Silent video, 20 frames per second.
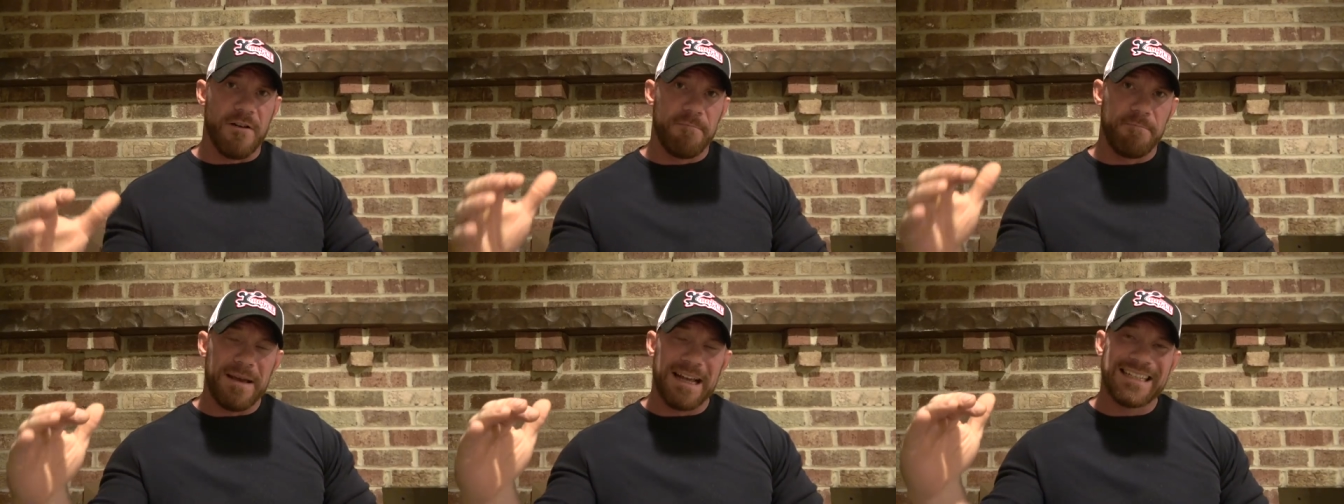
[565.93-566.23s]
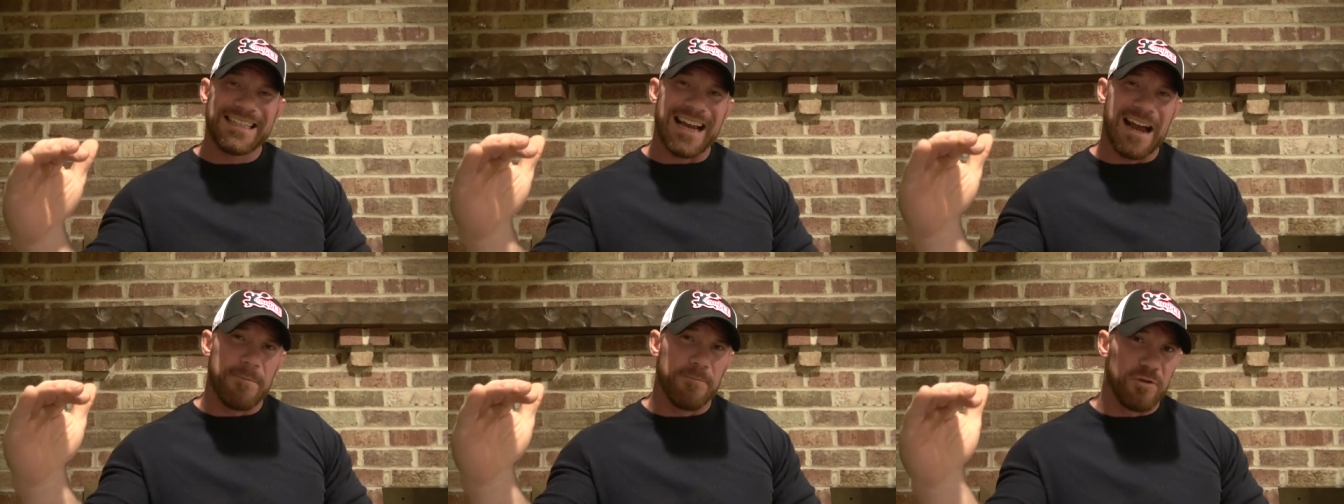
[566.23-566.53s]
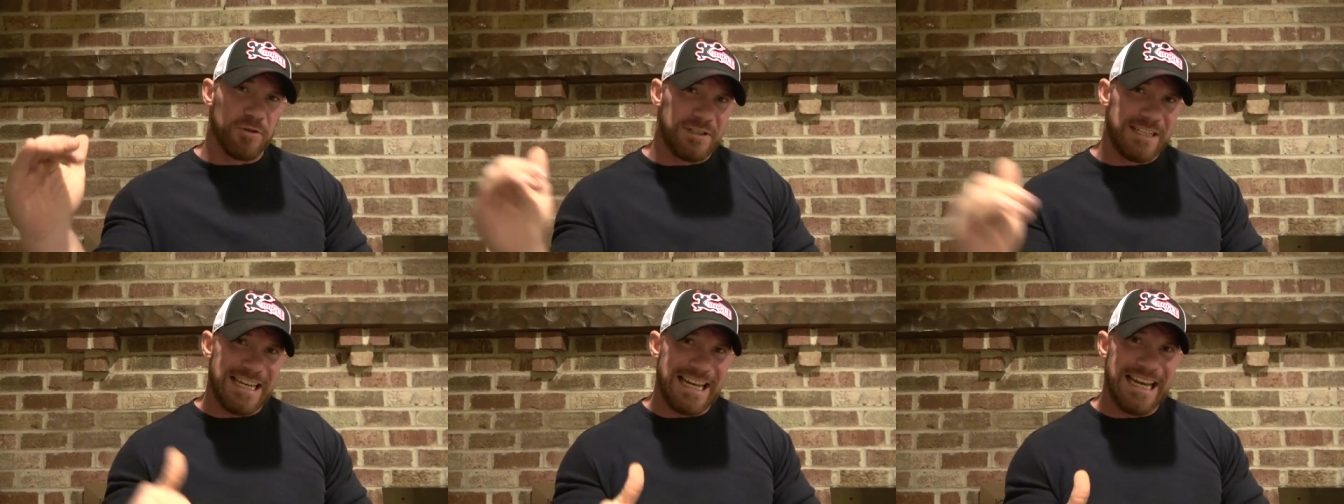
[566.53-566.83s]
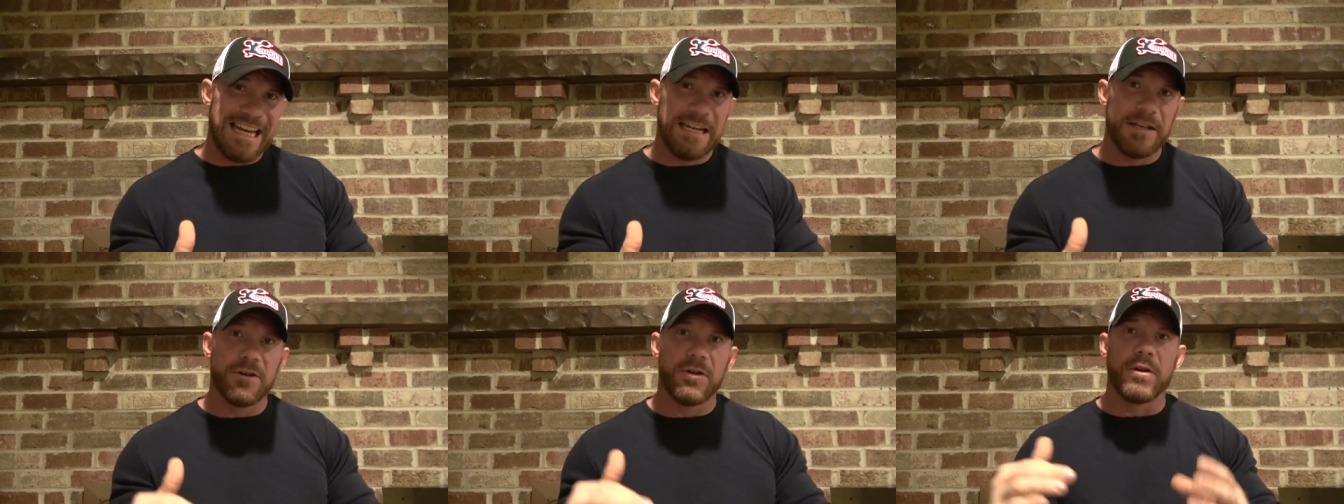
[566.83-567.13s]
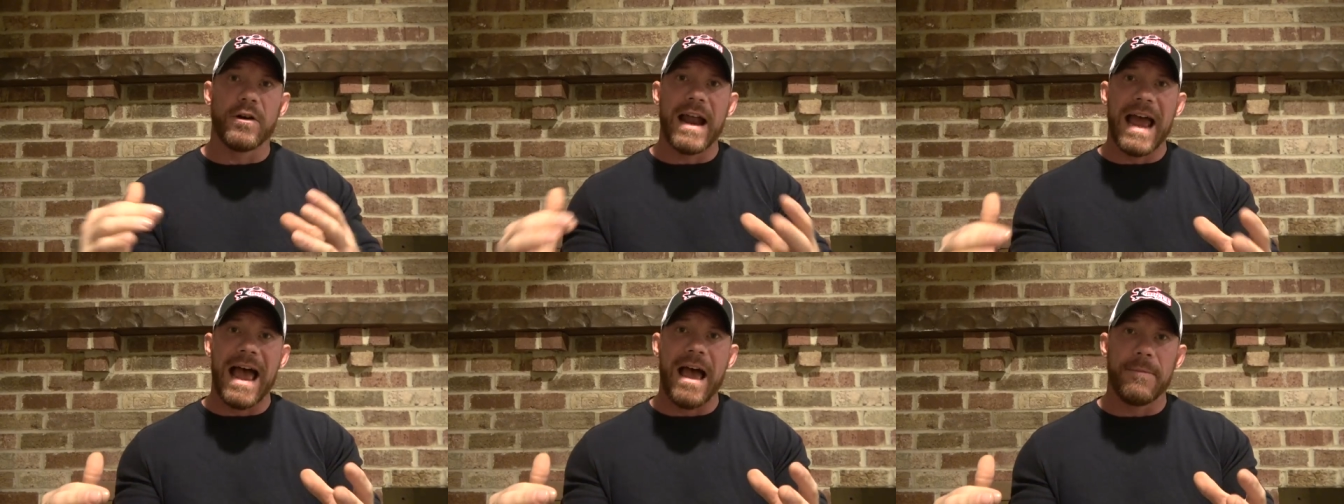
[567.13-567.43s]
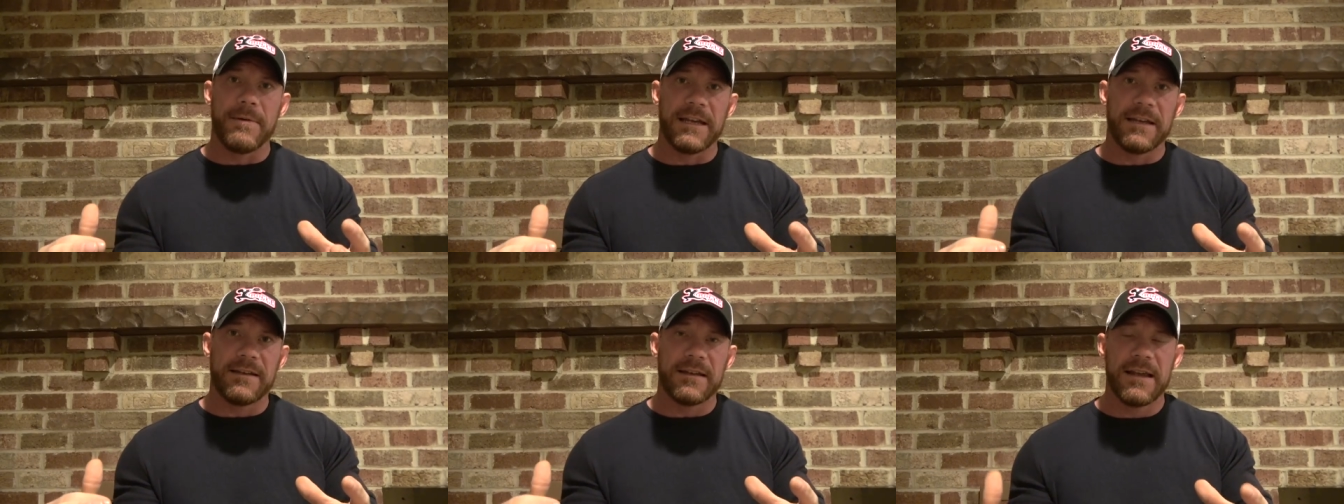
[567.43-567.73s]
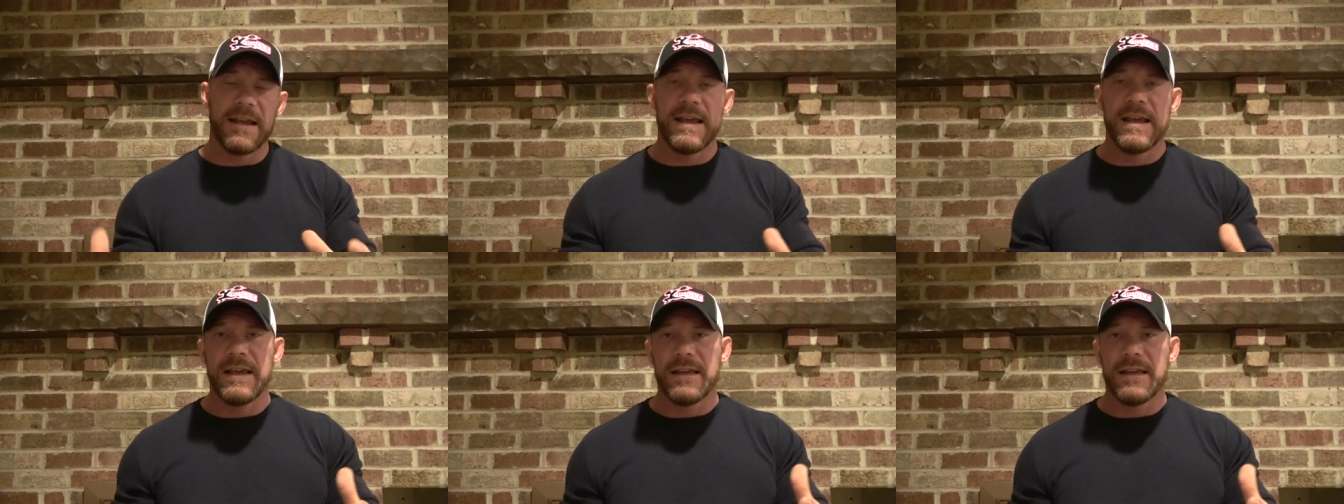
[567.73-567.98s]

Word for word: of bedtime routine or habit